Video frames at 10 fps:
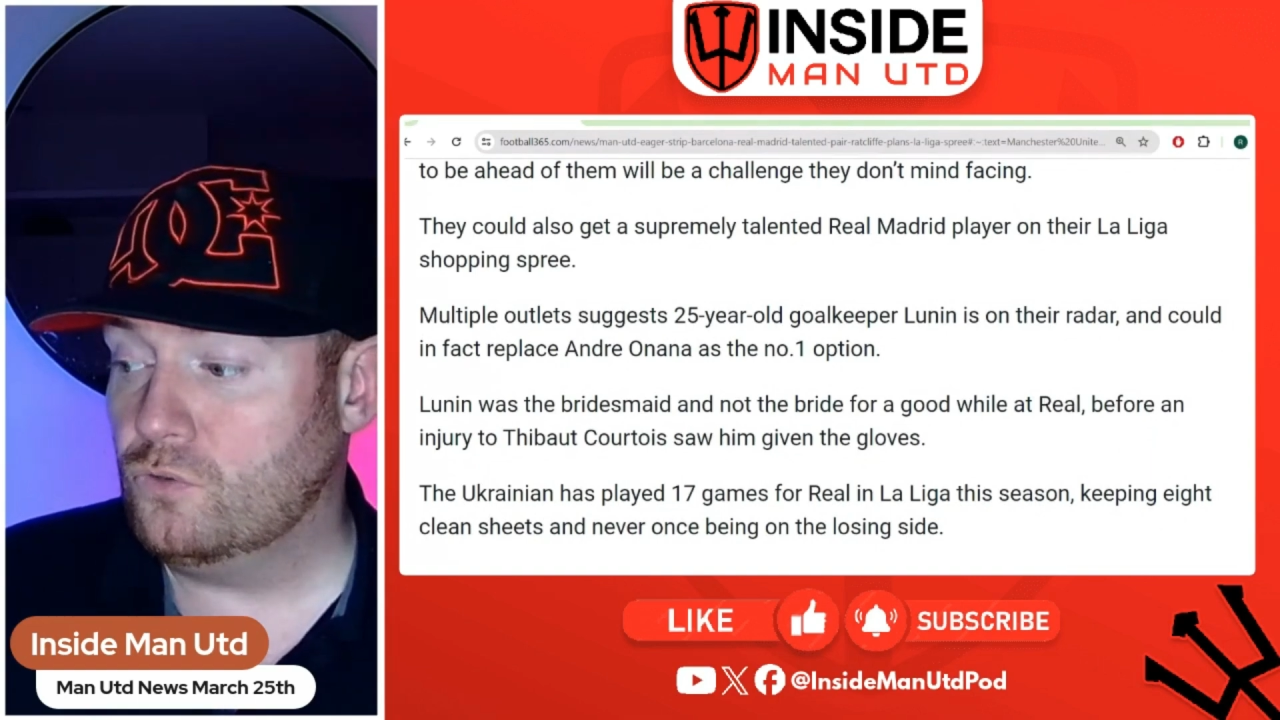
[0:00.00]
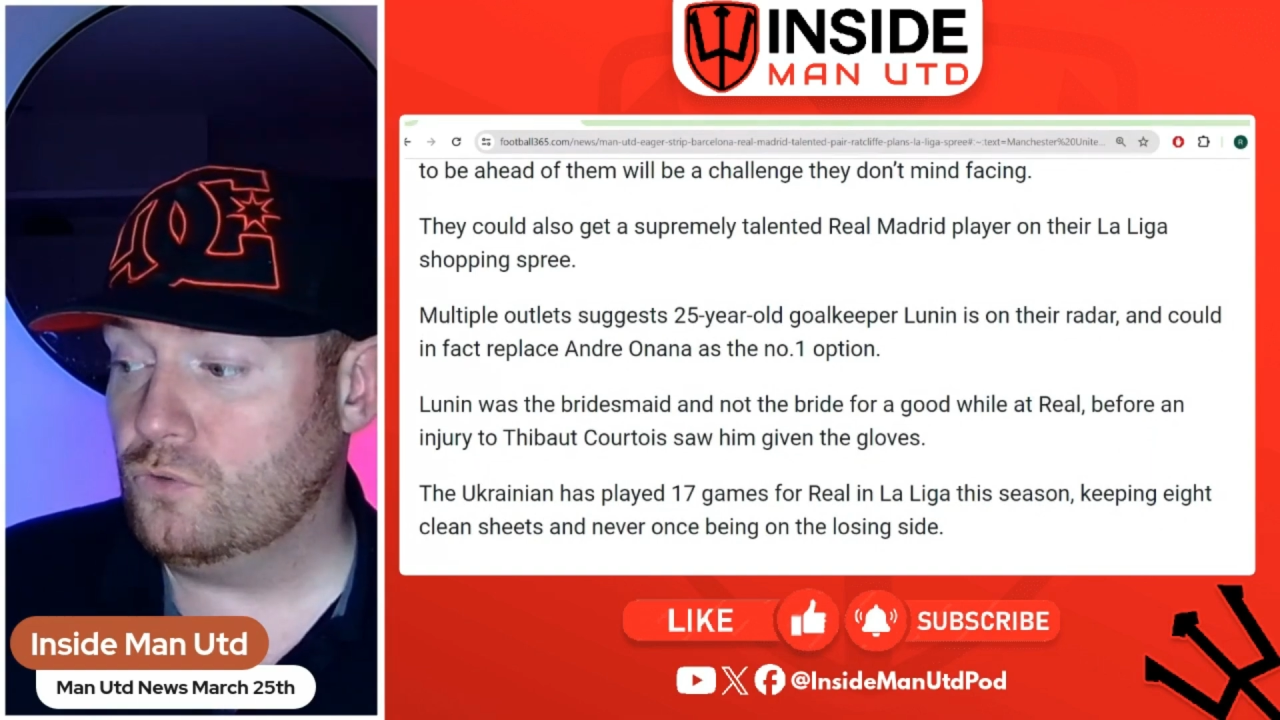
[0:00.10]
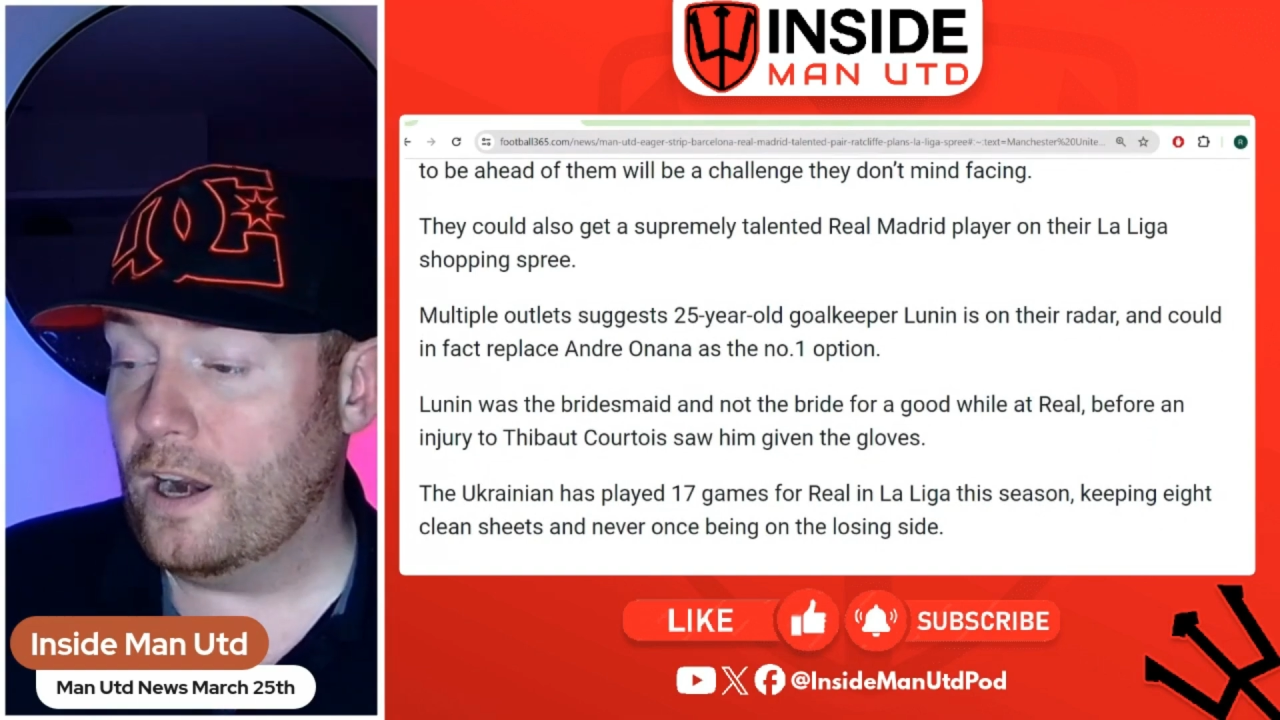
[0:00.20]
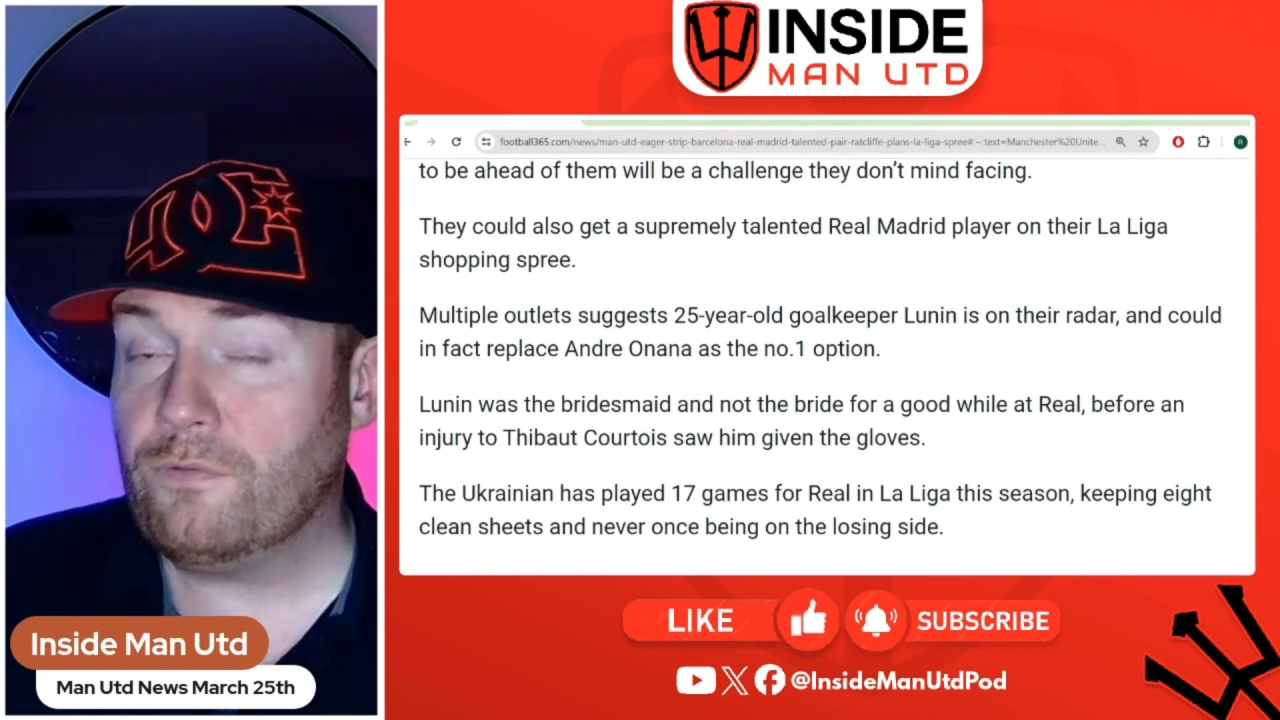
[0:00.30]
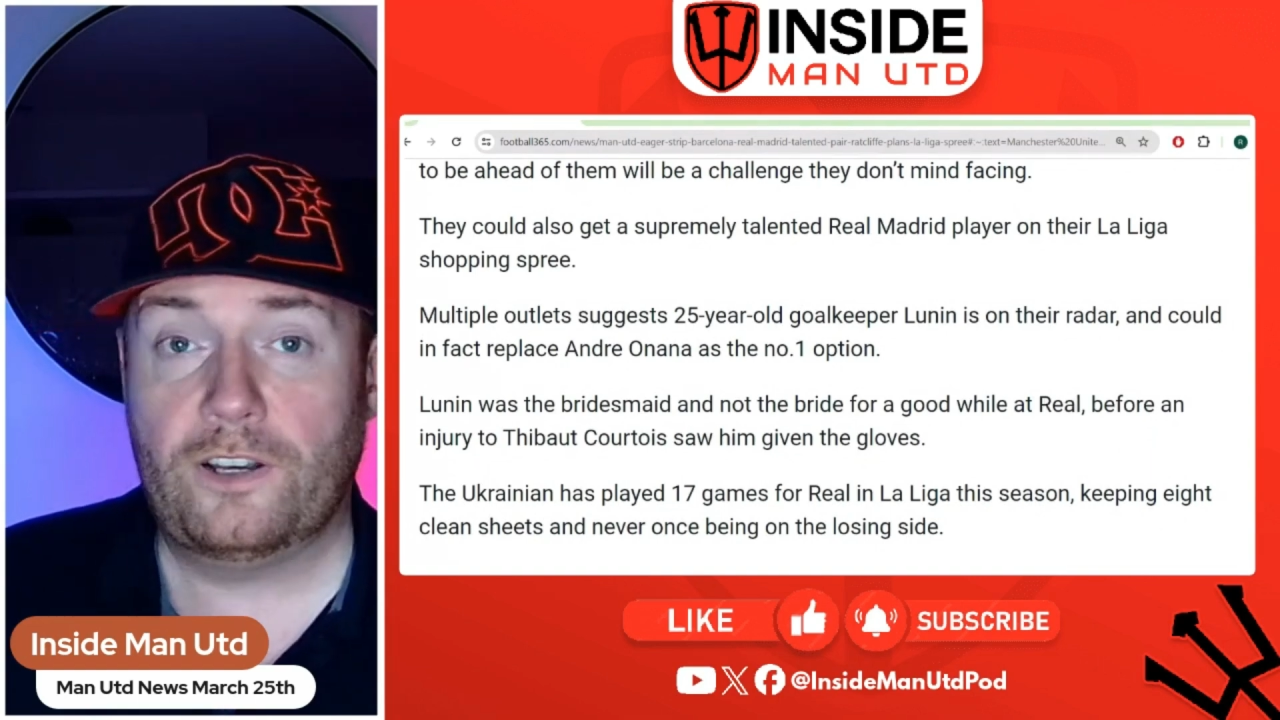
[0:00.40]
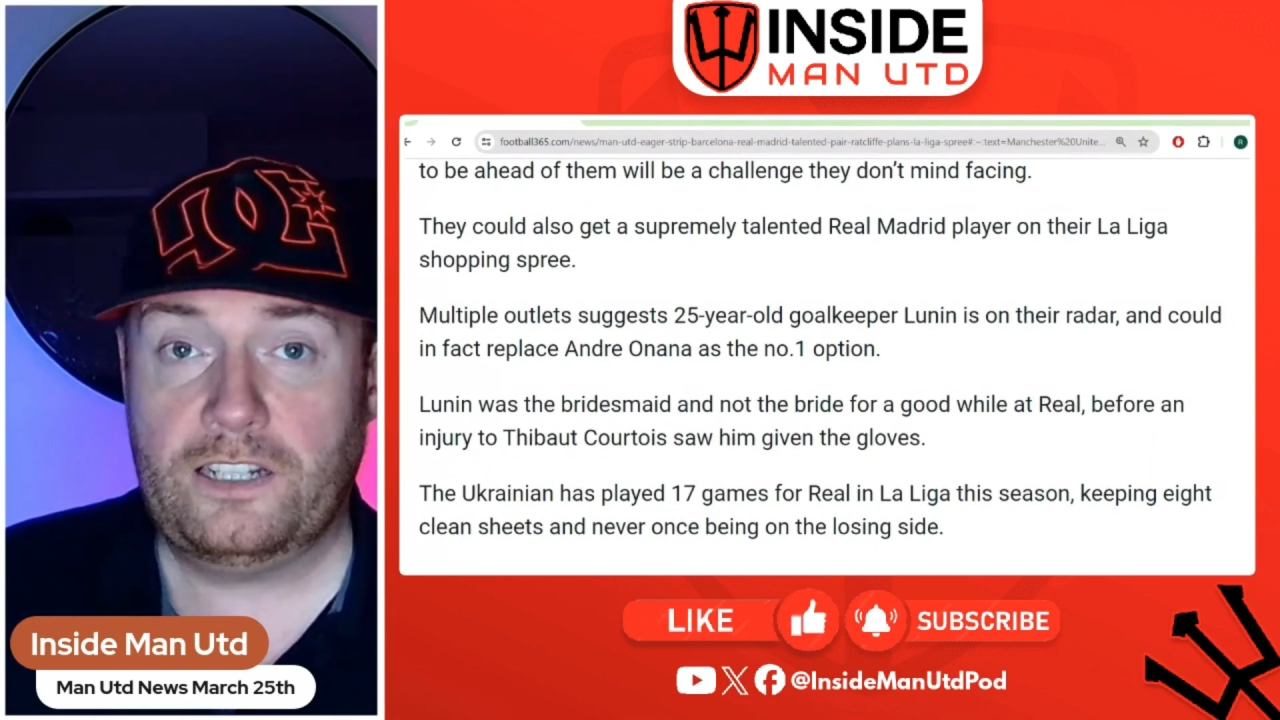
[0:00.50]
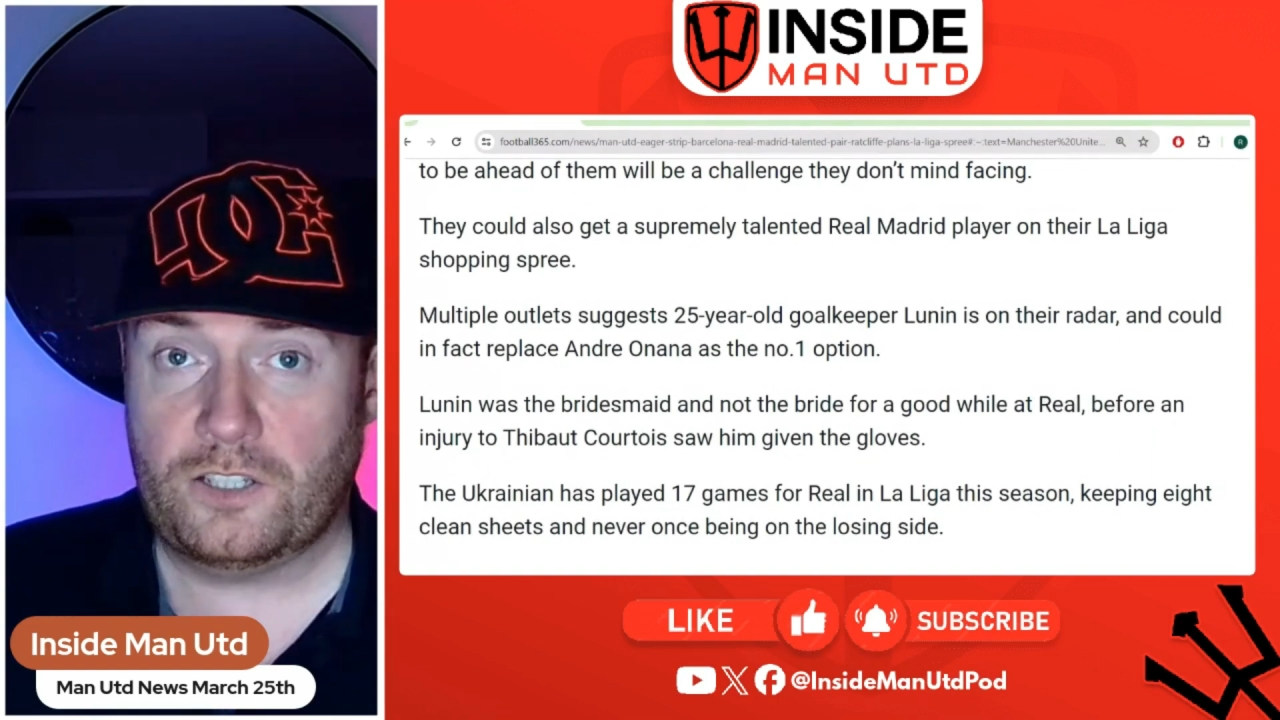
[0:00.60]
dreadfully